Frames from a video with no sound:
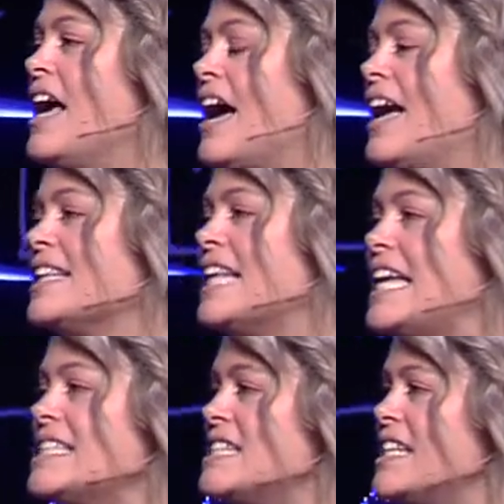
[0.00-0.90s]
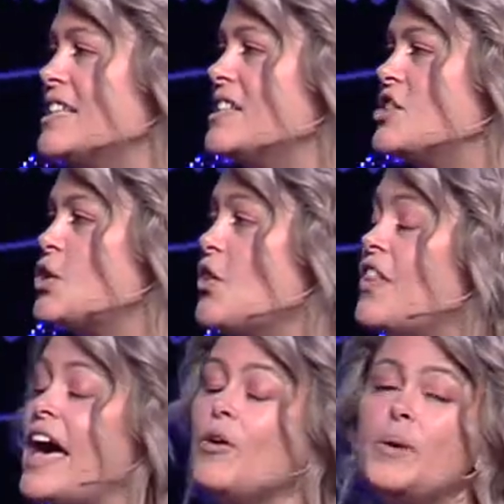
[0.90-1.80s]
lenses so
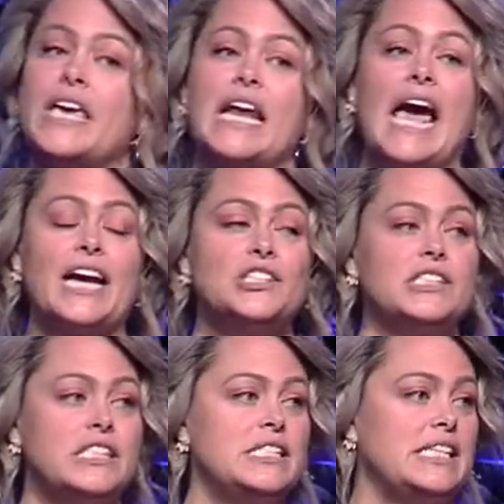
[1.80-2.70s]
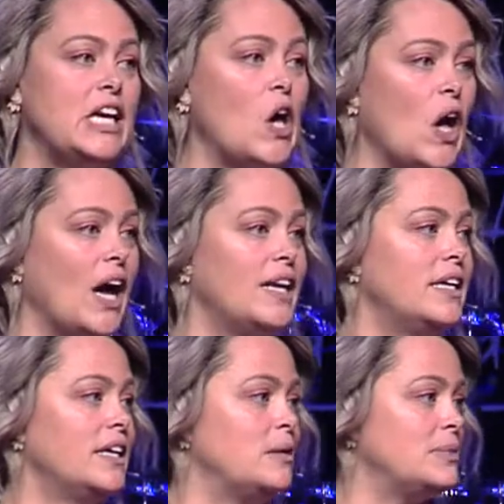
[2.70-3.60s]
that we can actually see God
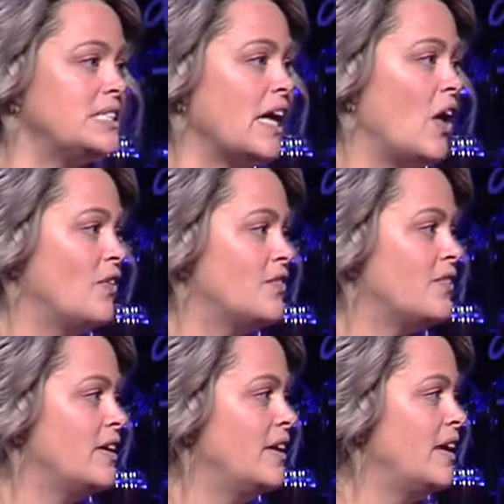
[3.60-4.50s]
himself.